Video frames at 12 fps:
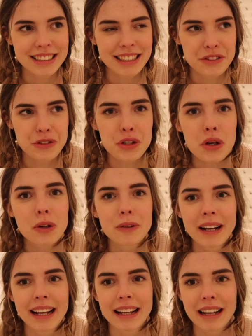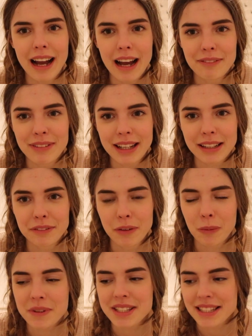during, I have like,
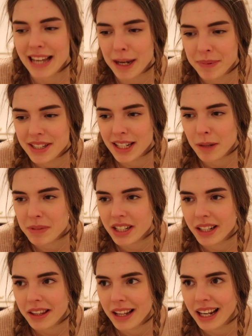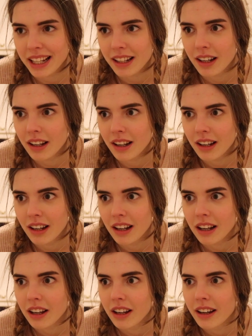once it's happened, and I'm just kind of like,
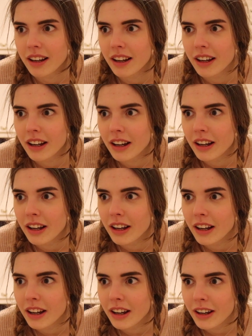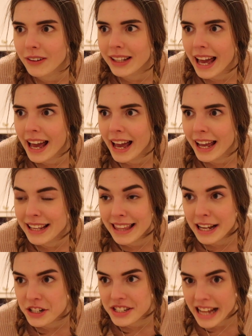okay,
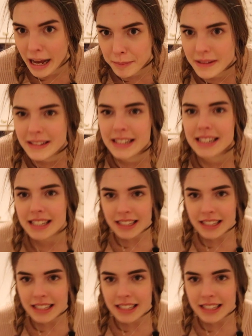that just happened.